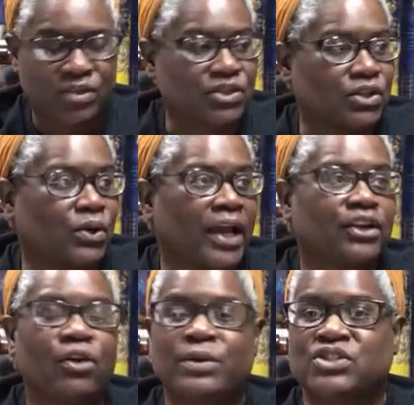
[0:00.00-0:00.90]
So I
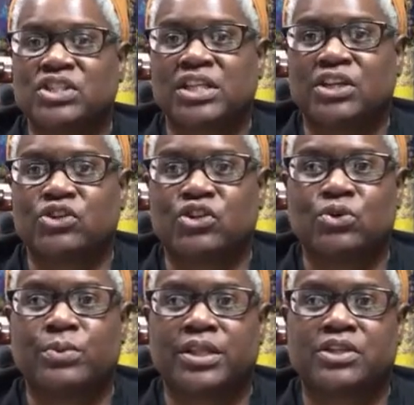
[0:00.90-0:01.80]
know what she's going to
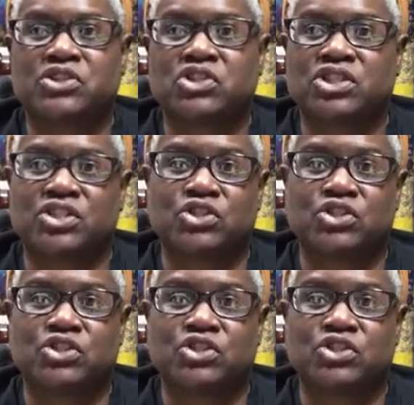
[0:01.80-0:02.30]
do with it. She's just